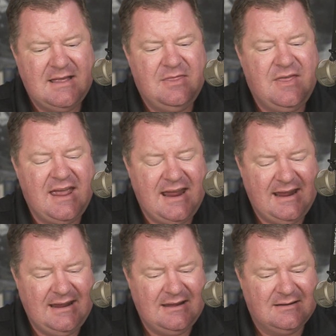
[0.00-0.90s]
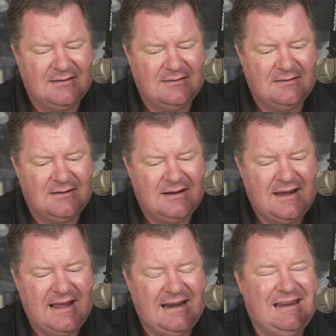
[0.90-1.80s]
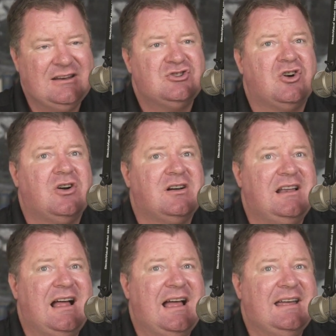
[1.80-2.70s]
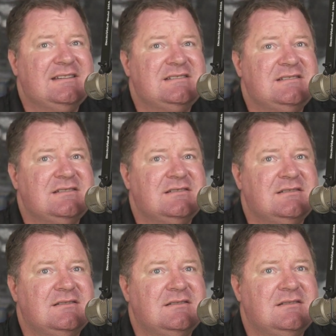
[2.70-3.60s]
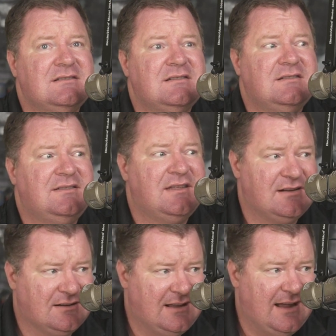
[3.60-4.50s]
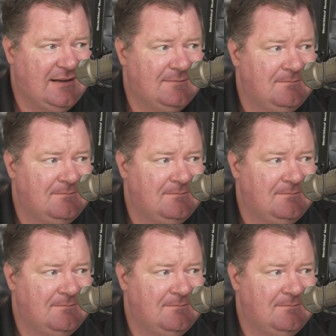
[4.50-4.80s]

They had internalized the decline.